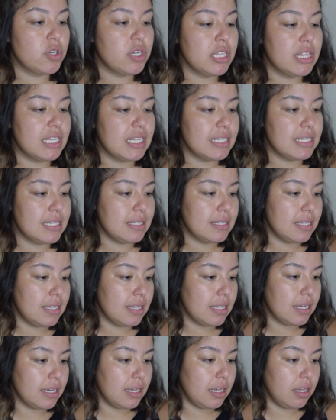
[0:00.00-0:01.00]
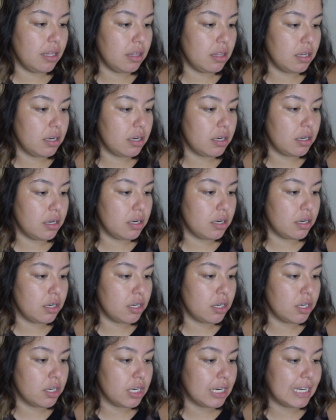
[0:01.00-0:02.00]
and this is in the
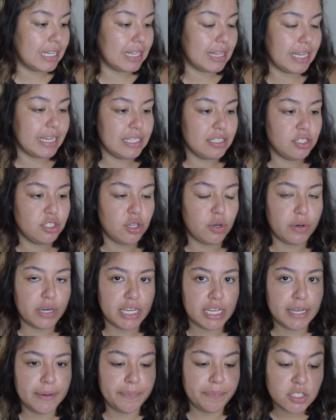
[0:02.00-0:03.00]
color Glazed Donut.